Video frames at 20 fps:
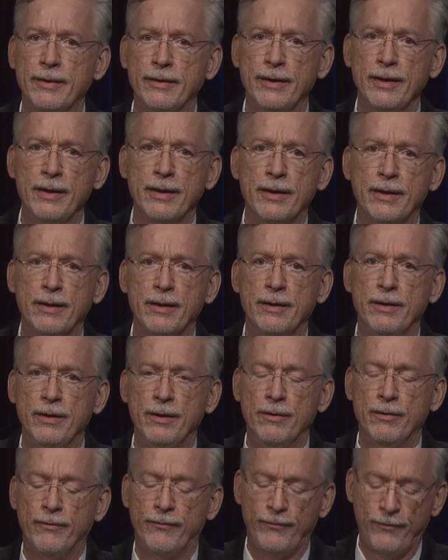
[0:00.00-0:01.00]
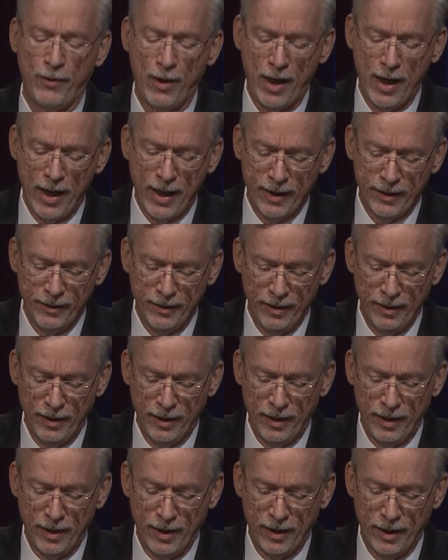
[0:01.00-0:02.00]
think, you know, fraud
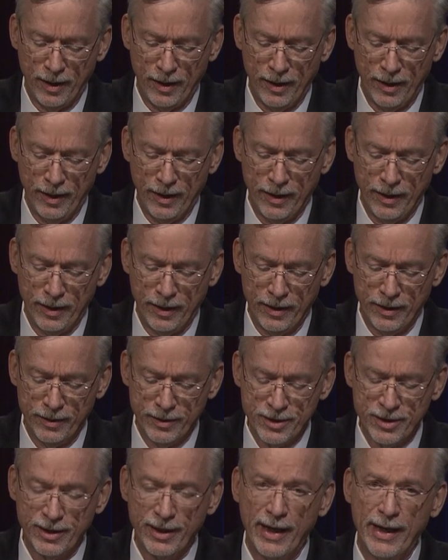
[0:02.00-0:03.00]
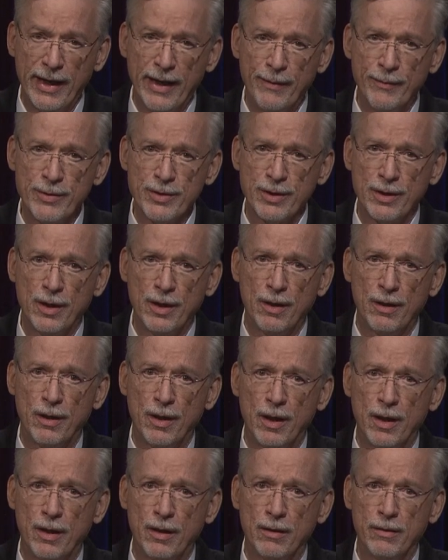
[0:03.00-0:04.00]
uh, and, and, scams are,
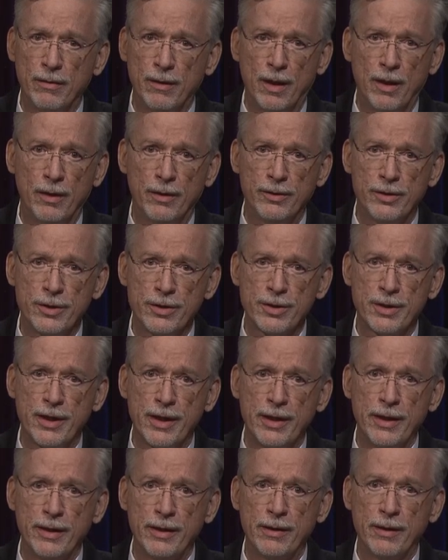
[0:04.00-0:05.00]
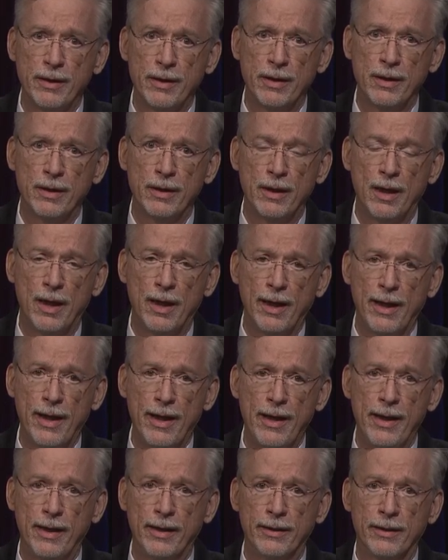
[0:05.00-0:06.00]
are, are just getting uh, out of
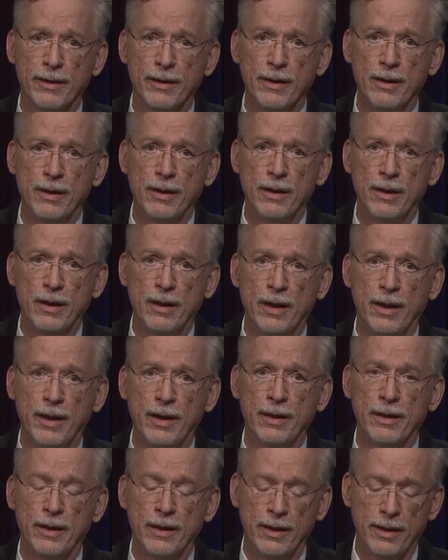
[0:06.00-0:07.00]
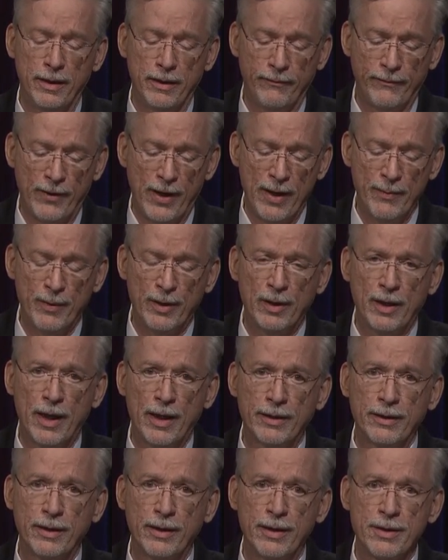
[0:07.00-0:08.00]
hand. And, and if I'm
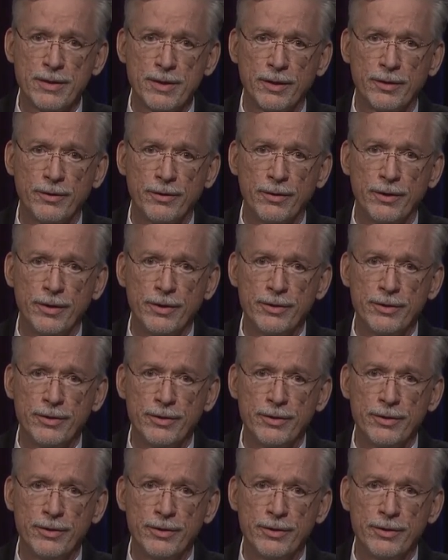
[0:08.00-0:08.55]
elected as Attorney